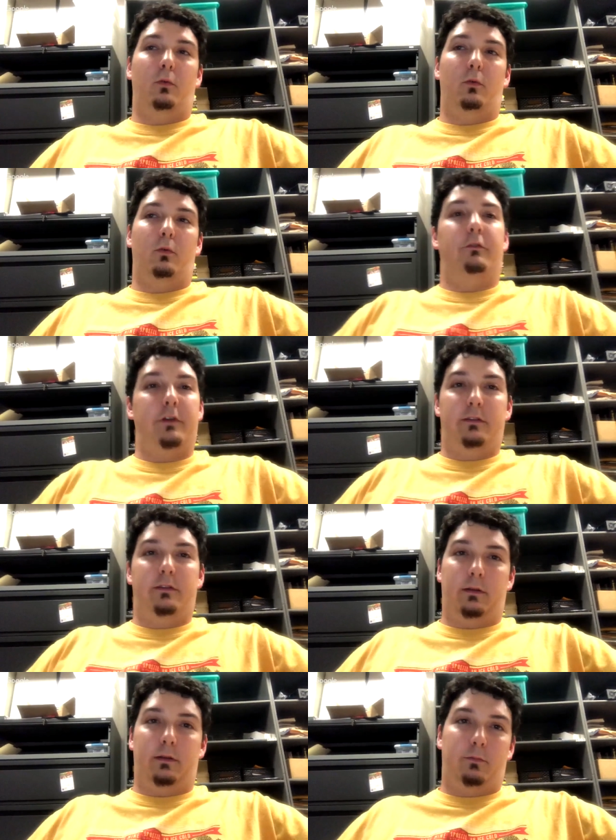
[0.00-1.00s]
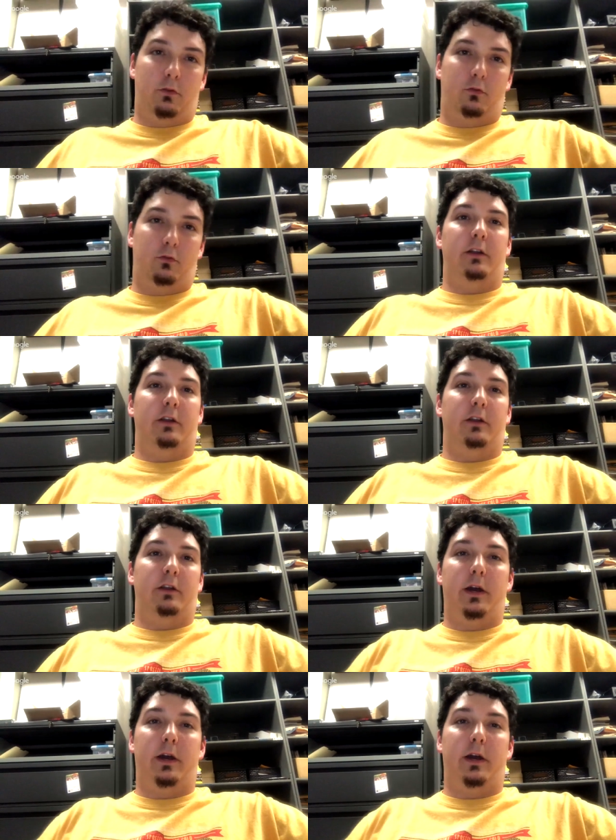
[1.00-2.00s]
convince them to try and sway them,
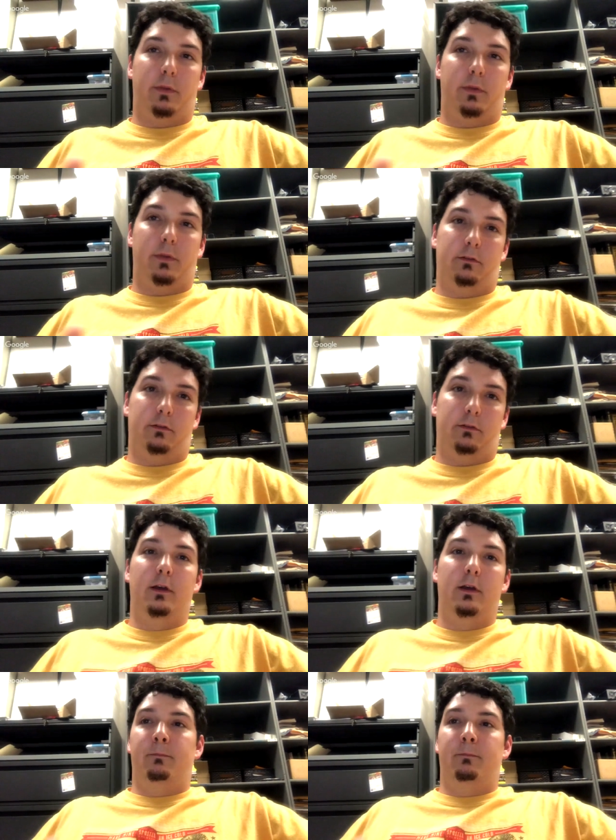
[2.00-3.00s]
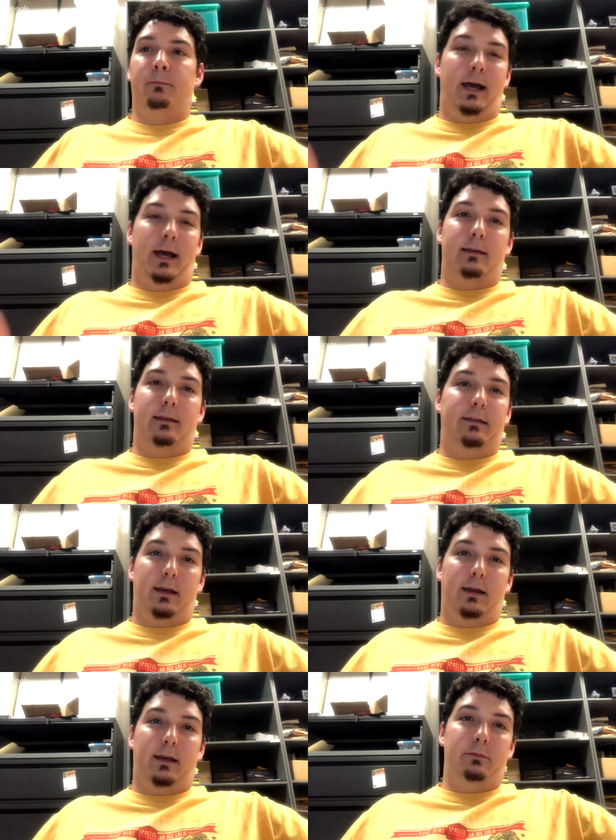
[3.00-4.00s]
because 9 out of 10
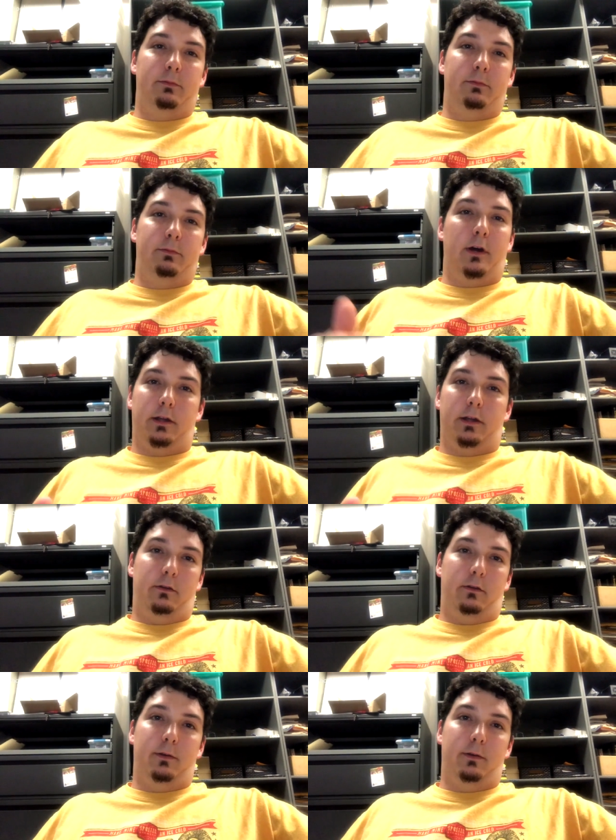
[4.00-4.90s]
times you're not going to do it